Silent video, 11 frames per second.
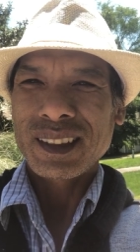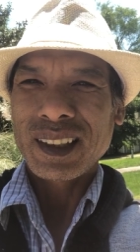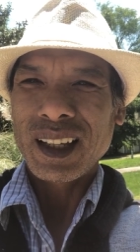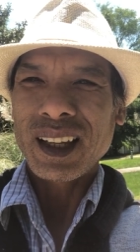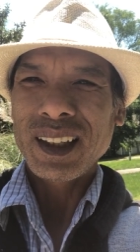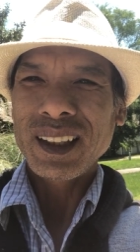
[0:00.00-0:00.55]

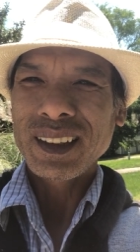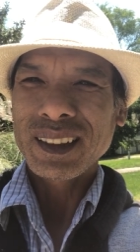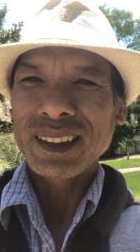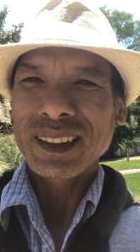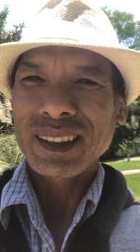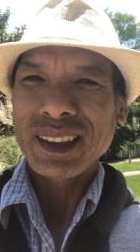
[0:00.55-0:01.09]
Okay,
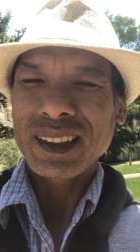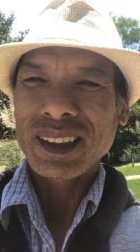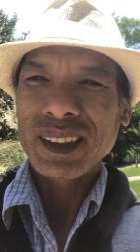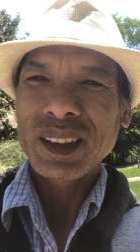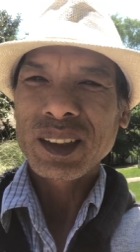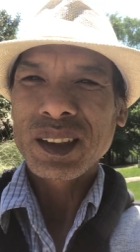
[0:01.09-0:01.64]

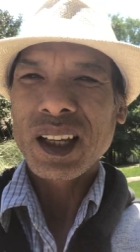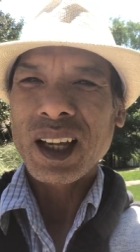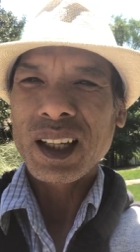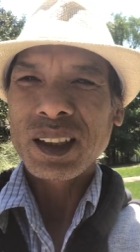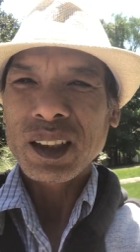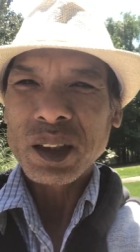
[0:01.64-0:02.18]
and you guys,